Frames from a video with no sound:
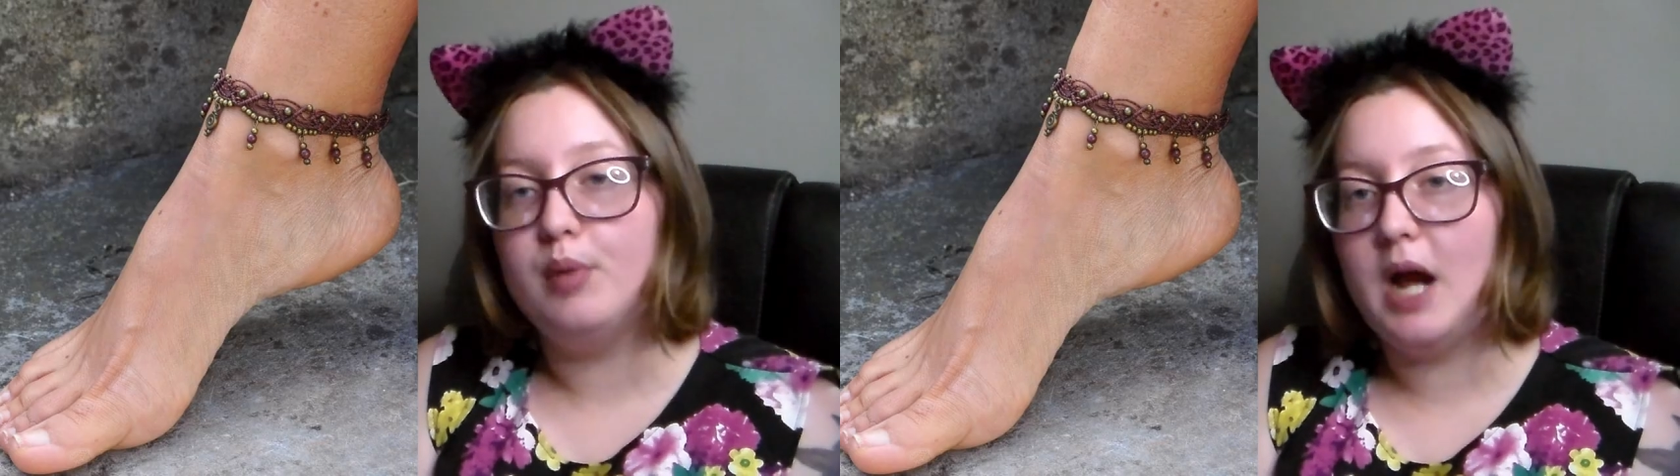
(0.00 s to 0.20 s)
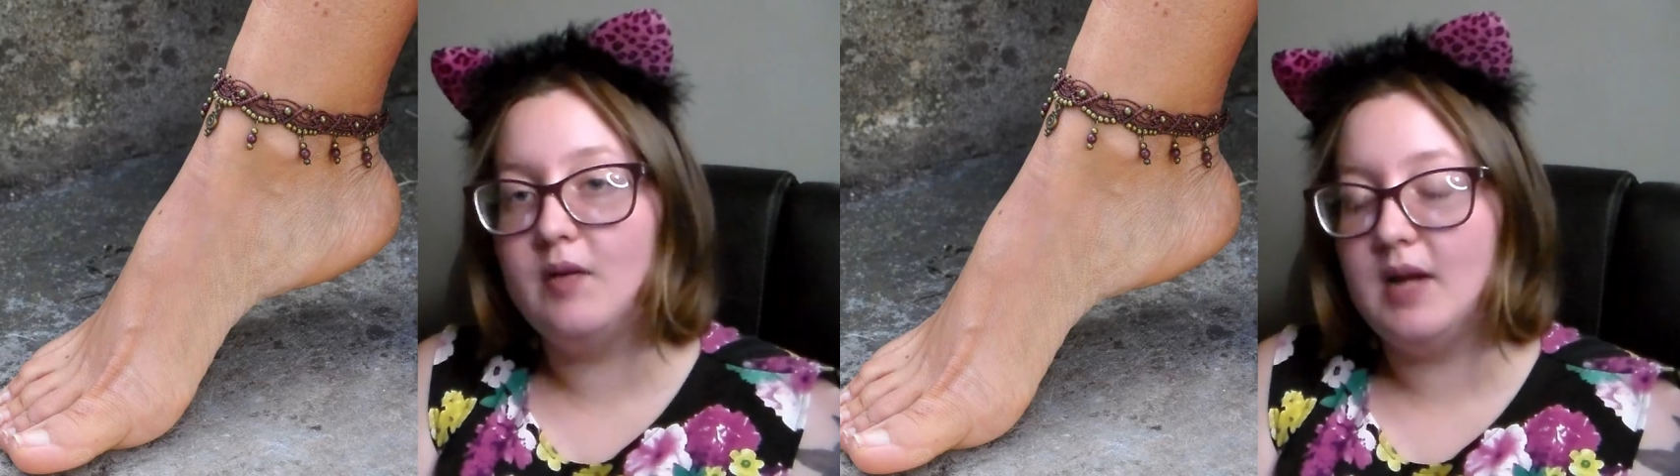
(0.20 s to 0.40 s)

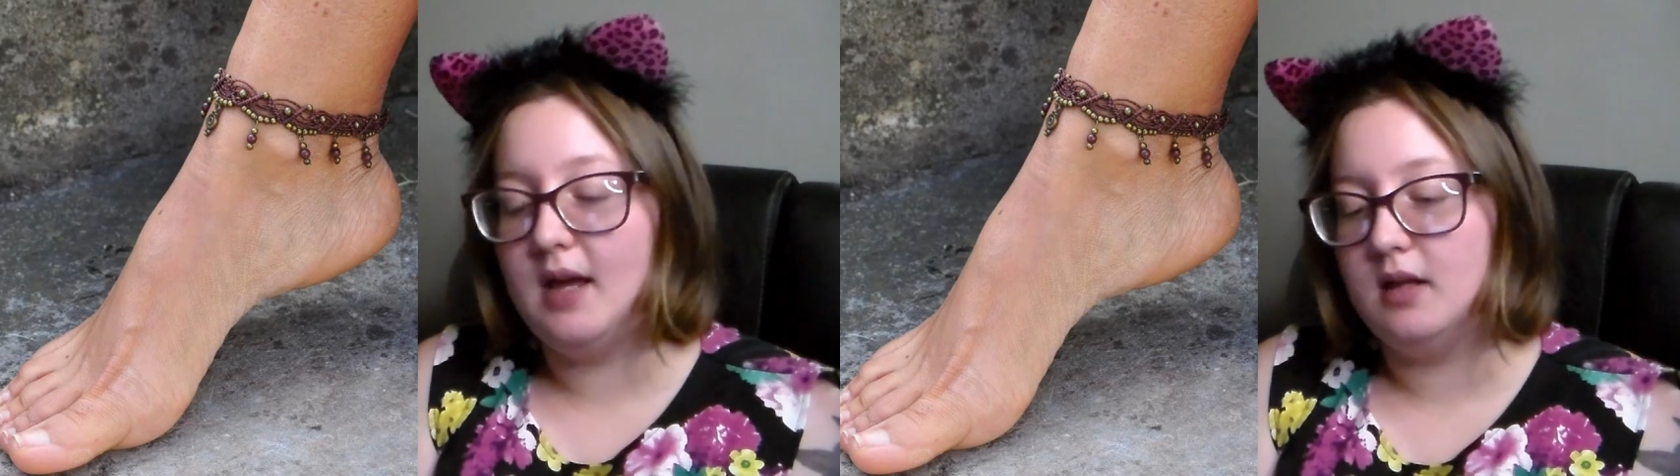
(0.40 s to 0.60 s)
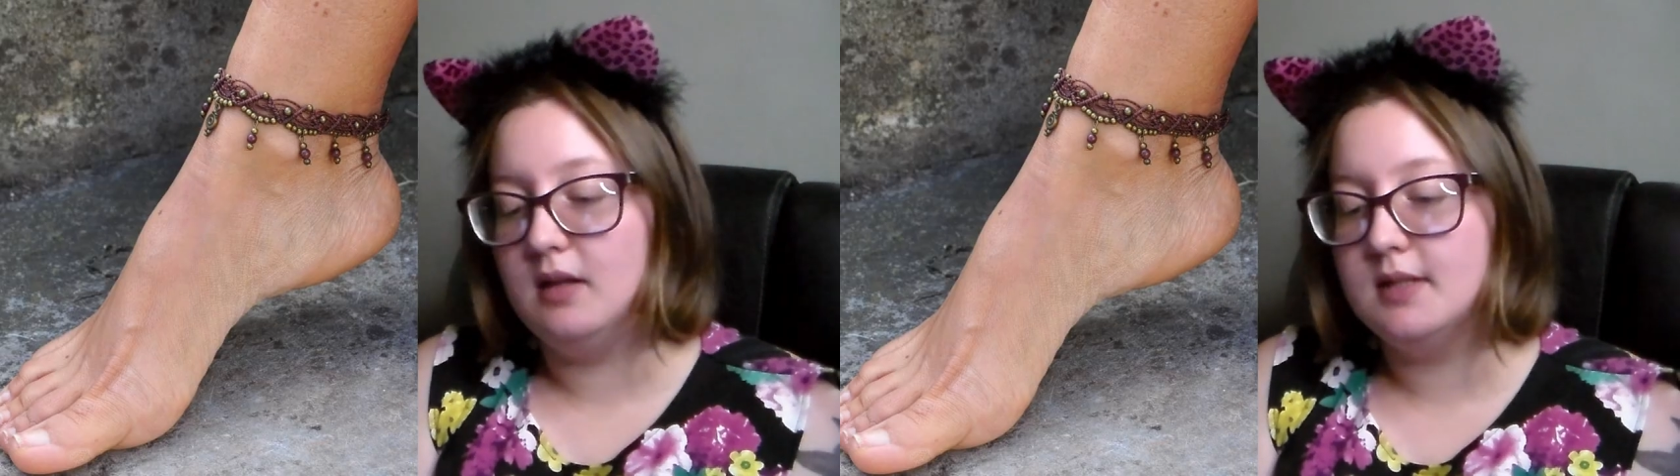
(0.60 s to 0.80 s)
Brown
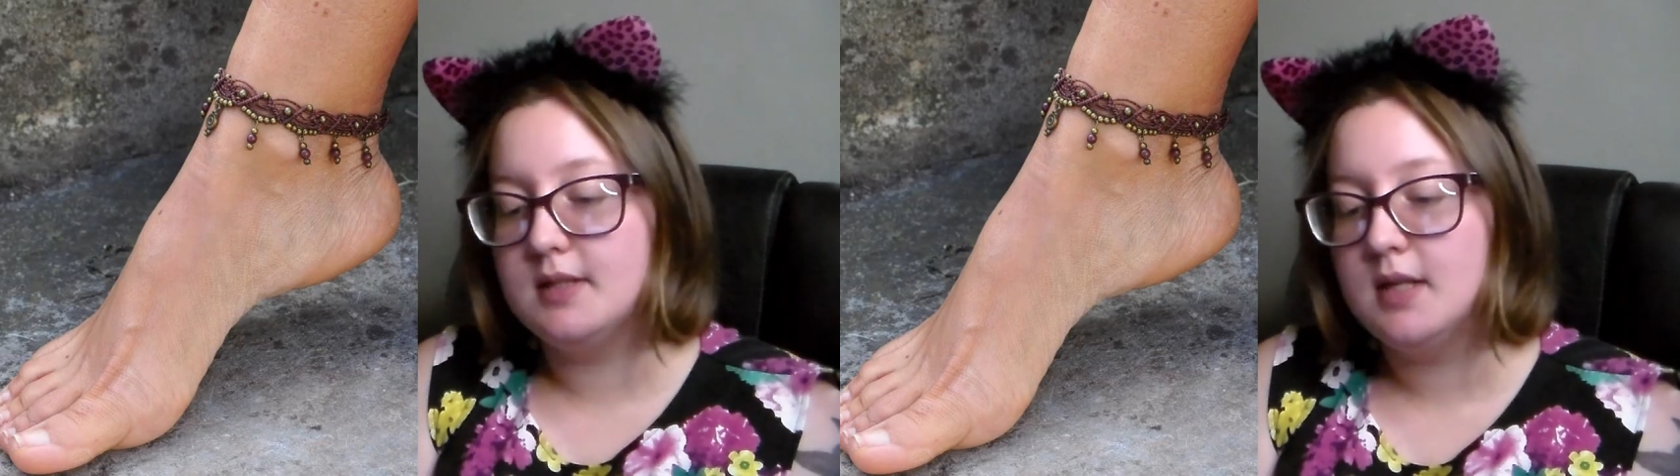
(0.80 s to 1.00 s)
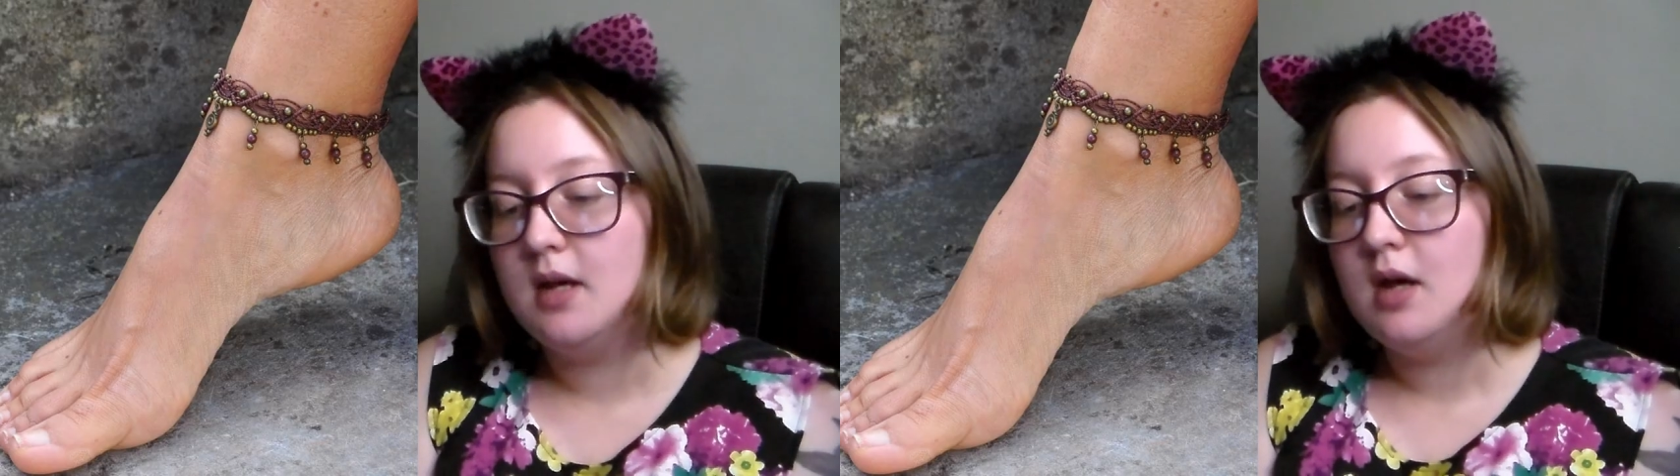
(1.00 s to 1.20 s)

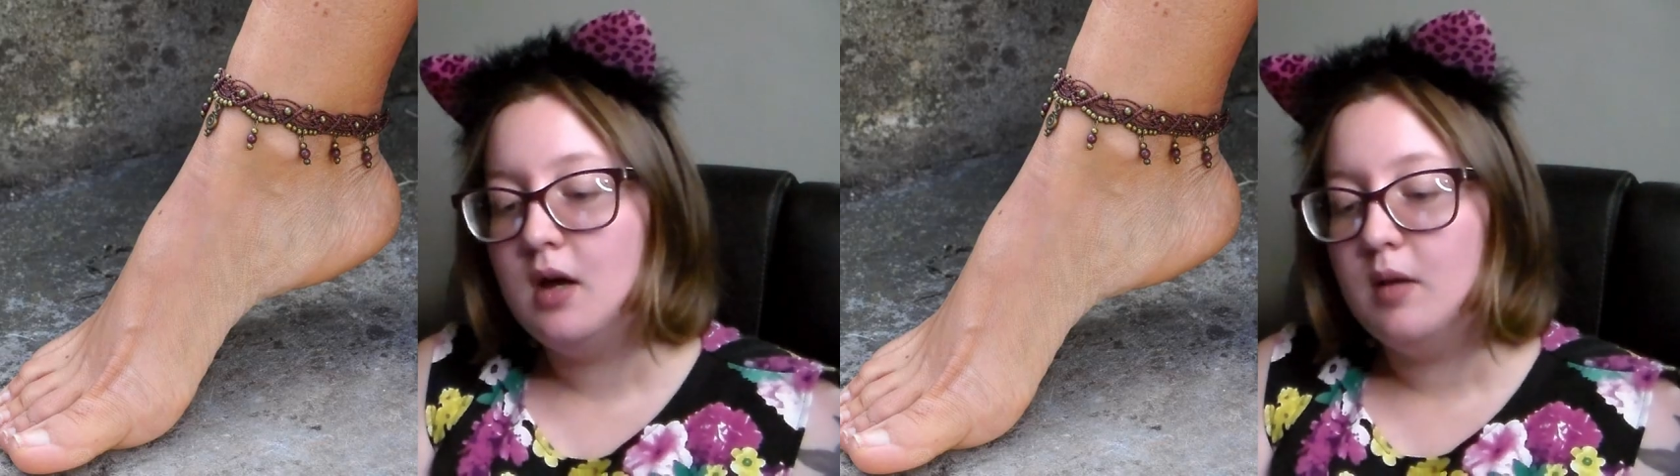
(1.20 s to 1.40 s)
anklets.